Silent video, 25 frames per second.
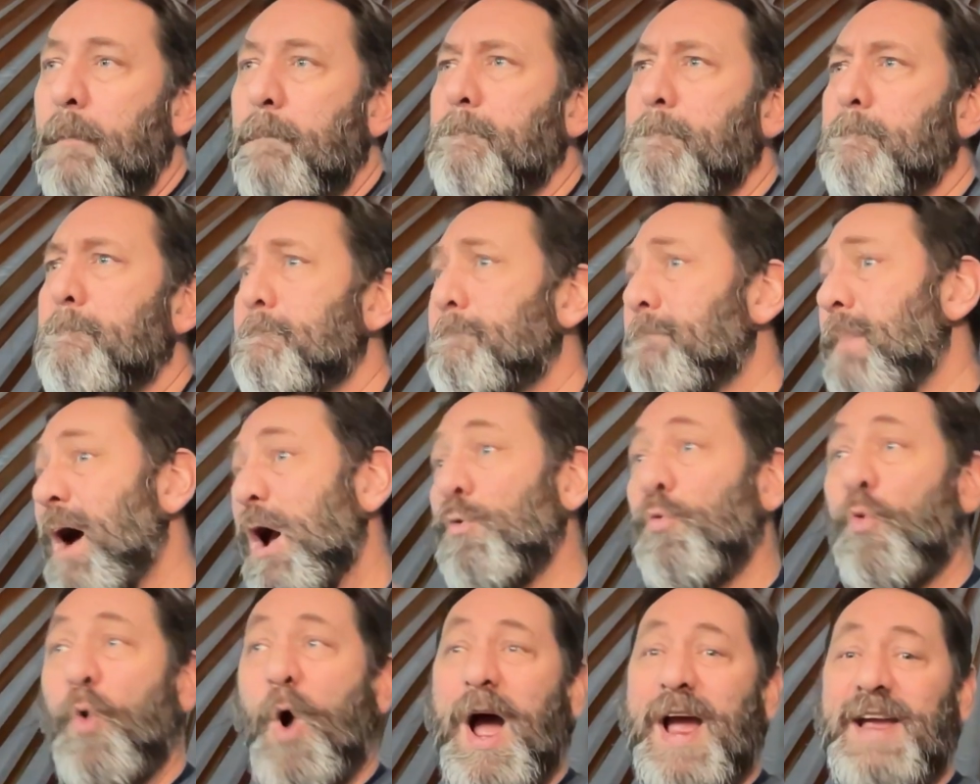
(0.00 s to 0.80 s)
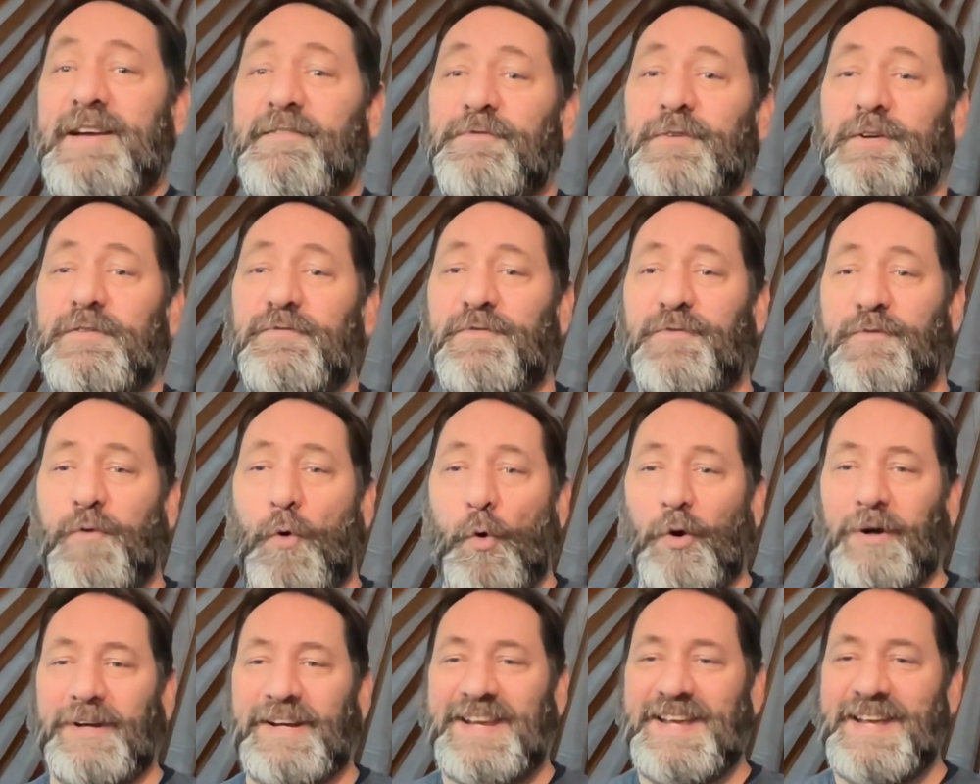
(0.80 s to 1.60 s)
My wife and
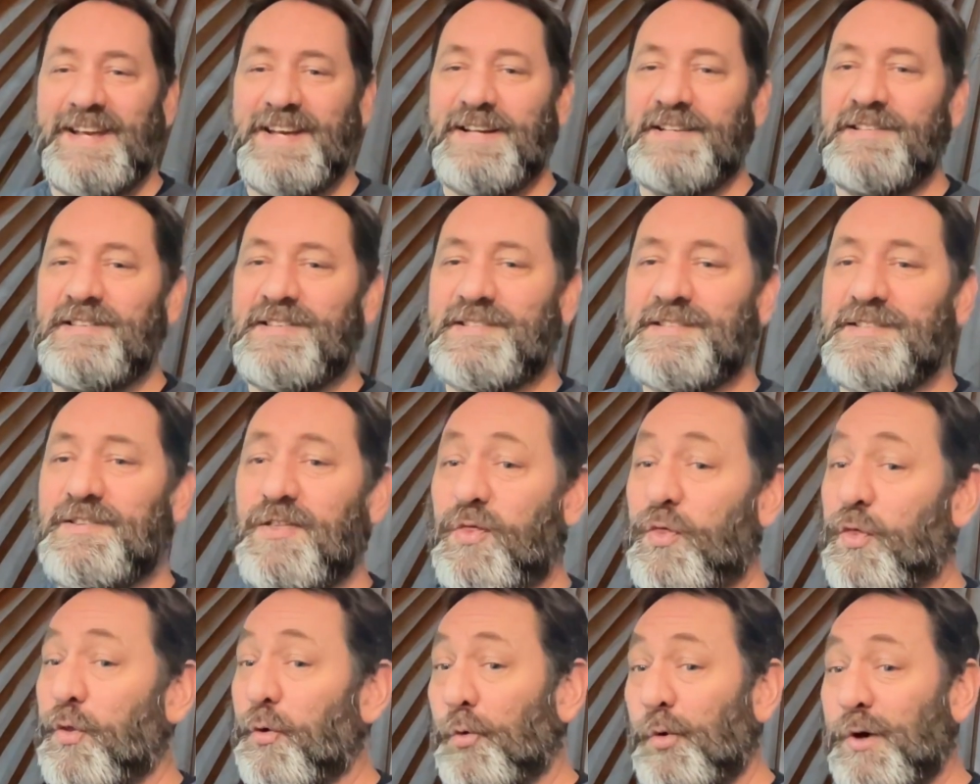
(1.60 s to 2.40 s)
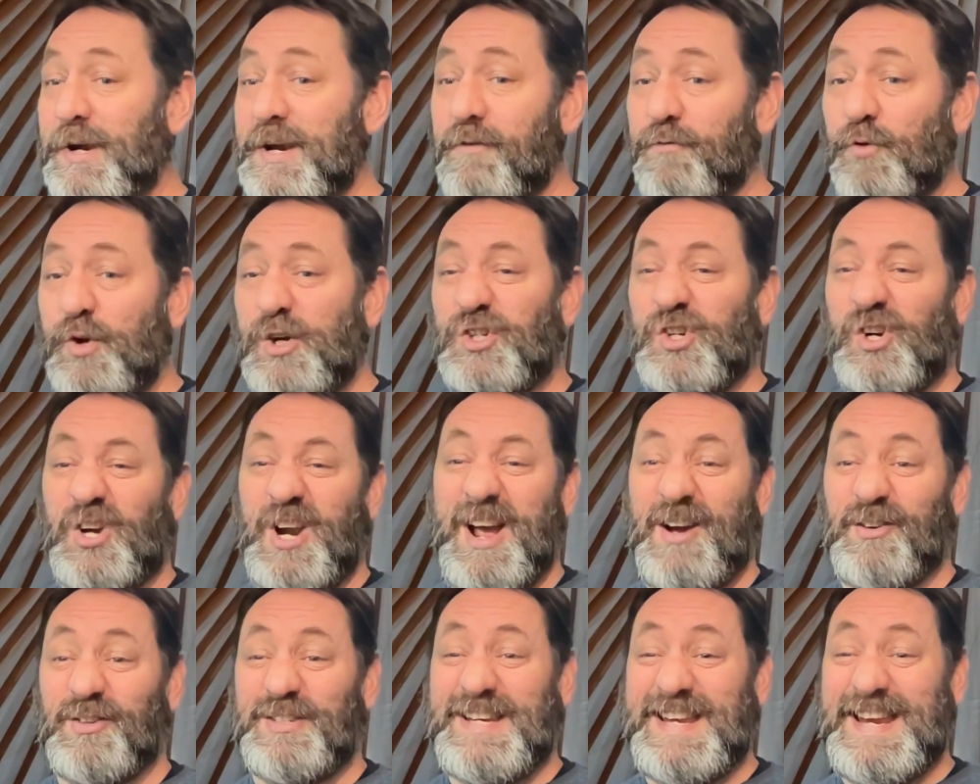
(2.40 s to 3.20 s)
4 kids, 3 of which are
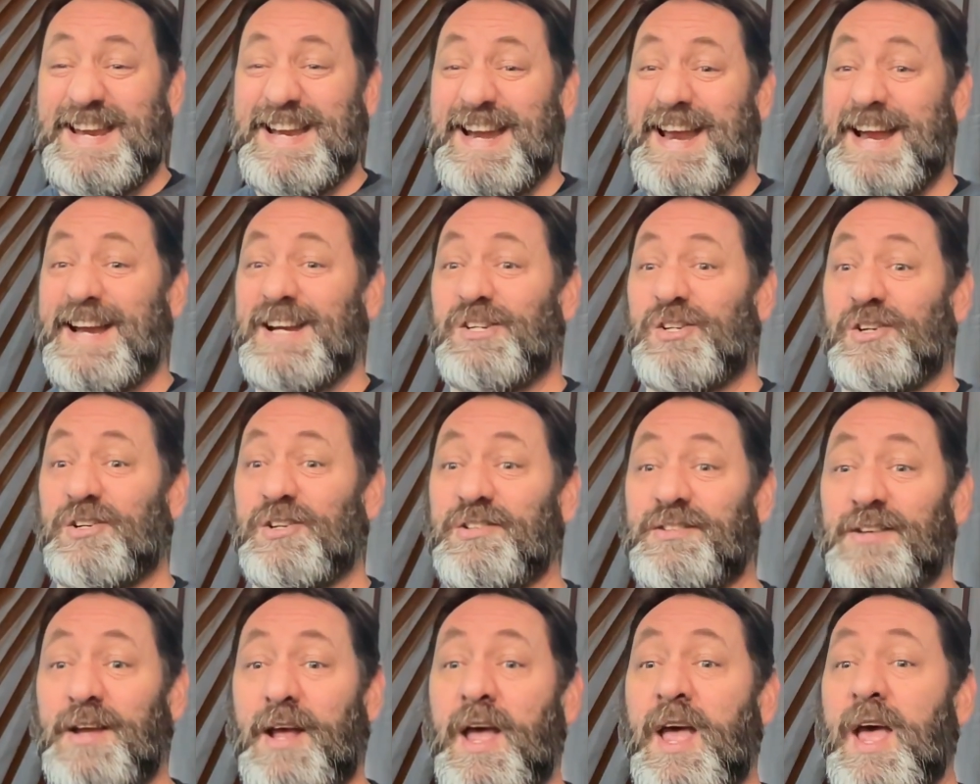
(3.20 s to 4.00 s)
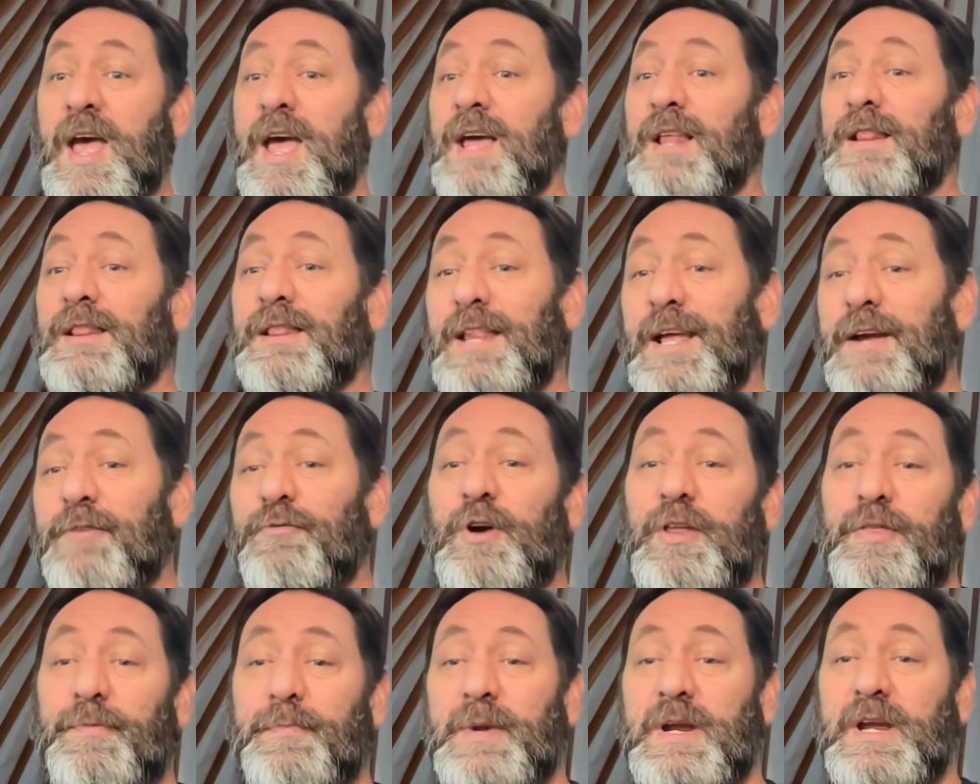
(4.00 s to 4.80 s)
now teenagers, live
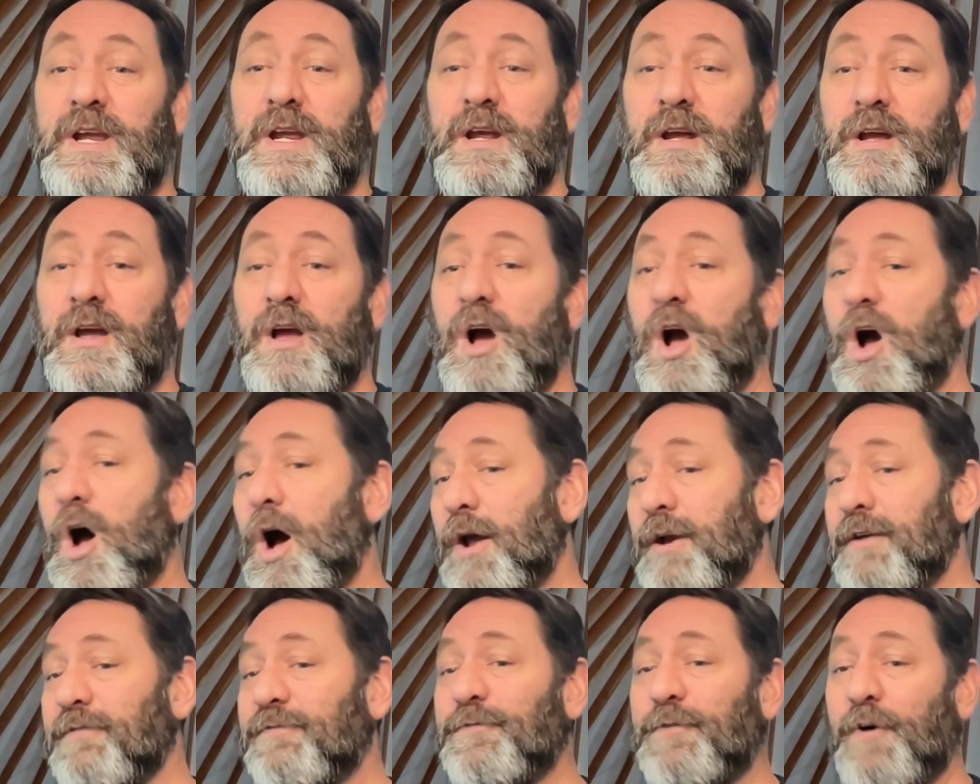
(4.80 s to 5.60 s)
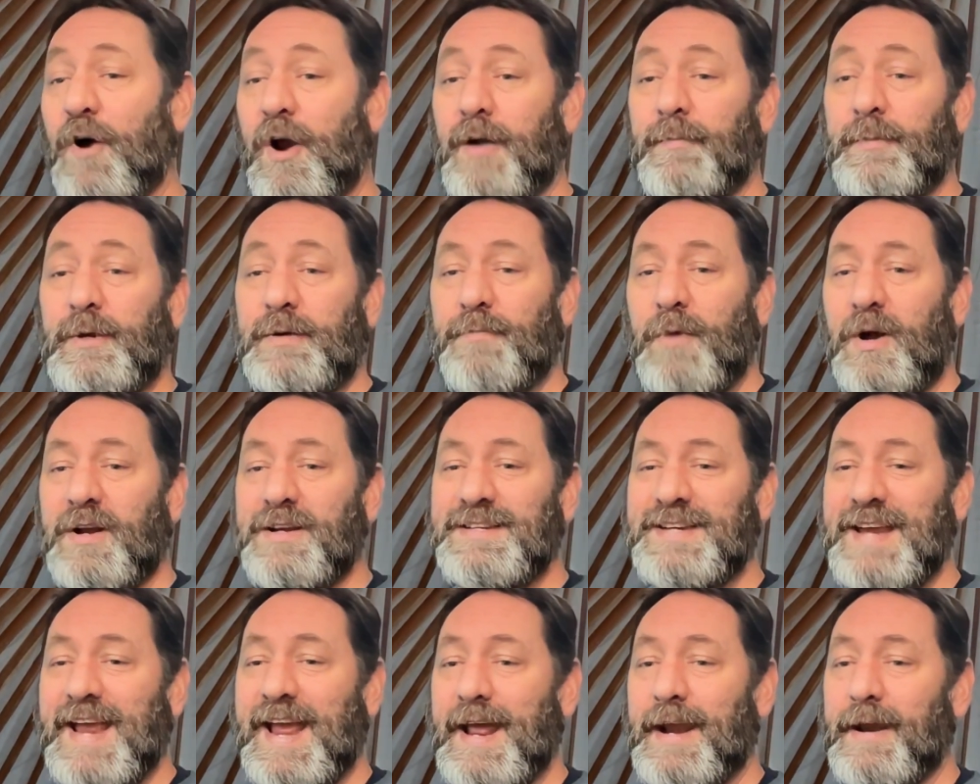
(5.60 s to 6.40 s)
with me on a farm in
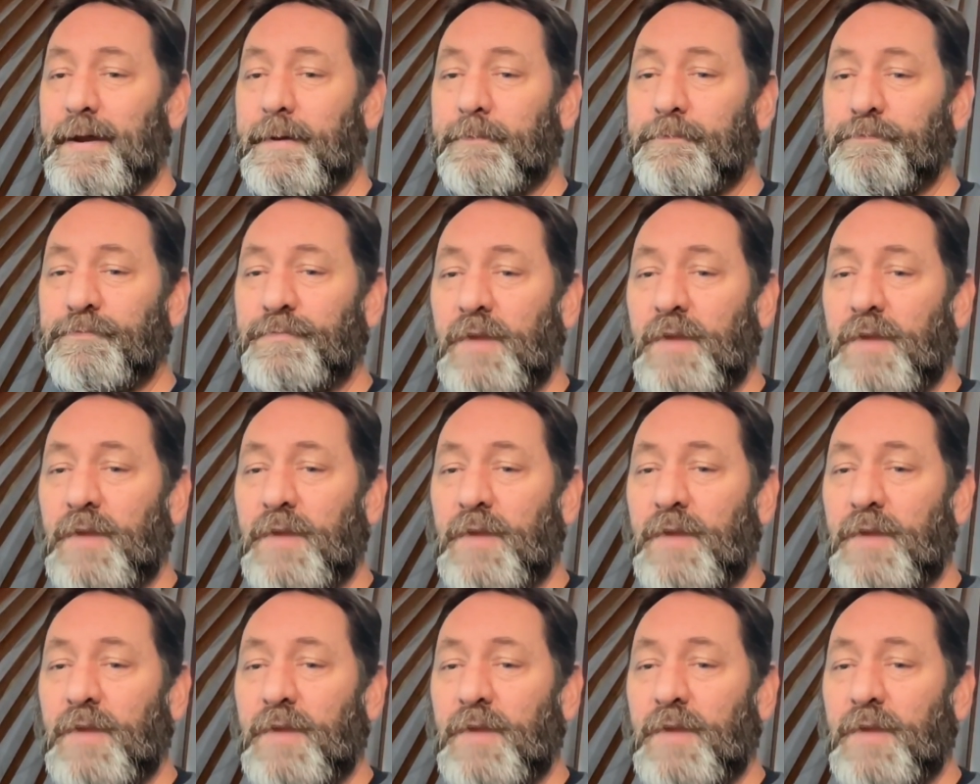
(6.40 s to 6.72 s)
Montana.